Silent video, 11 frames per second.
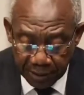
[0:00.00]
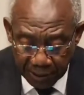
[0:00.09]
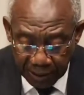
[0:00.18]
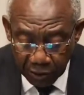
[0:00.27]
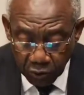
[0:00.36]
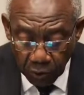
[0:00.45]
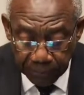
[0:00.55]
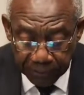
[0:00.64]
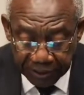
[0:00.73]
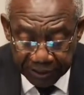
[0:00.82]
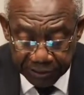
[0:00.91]
and
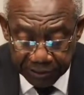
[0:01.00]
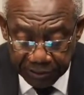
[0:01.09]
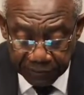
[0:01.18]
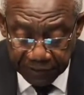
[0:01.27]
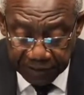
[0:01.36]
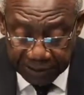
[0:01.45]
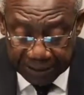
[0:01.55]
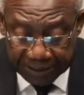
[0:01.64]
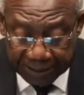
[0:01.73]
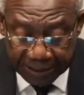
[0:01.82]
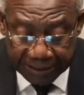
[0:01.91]
cooperation in
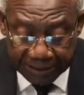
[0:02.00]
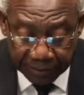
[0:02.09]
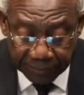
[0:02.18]
facilitating the